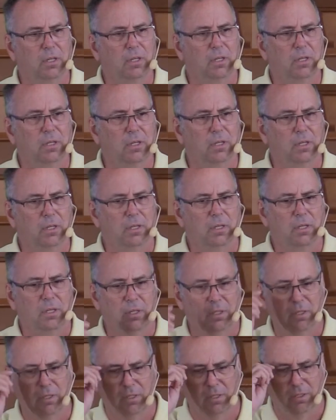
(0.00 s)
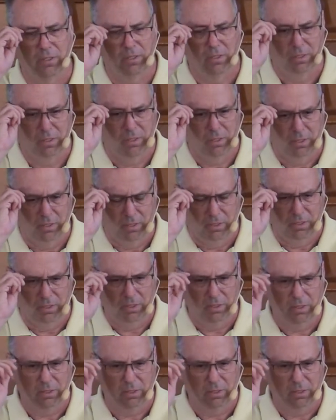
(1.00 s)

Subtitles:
Nobody speaks.